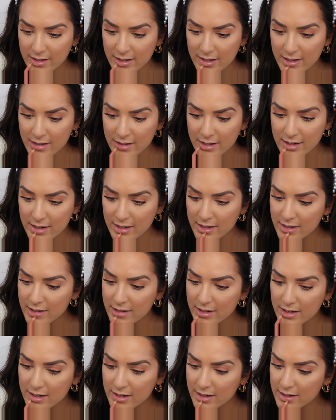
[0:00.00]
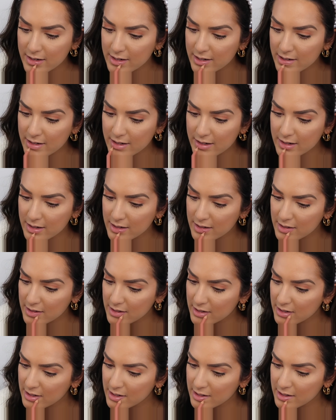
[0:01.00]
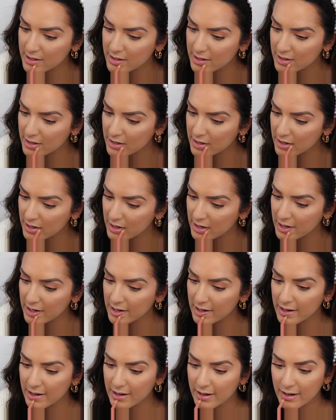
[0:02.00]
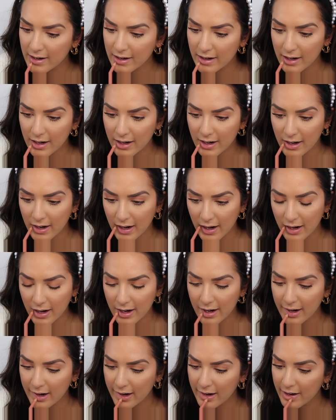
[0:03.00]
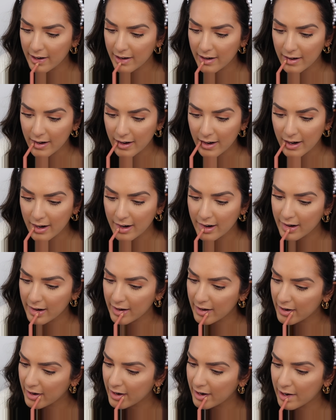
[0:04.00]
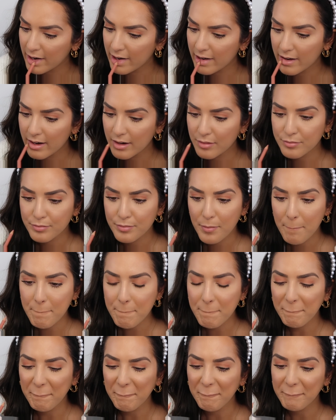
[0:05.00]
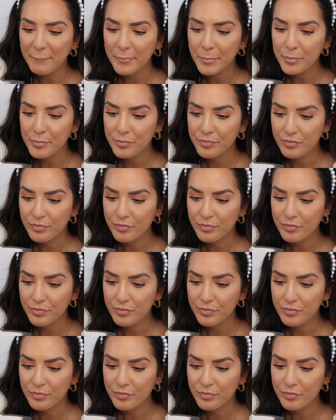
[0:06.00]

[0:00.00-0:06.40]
Nothing is said.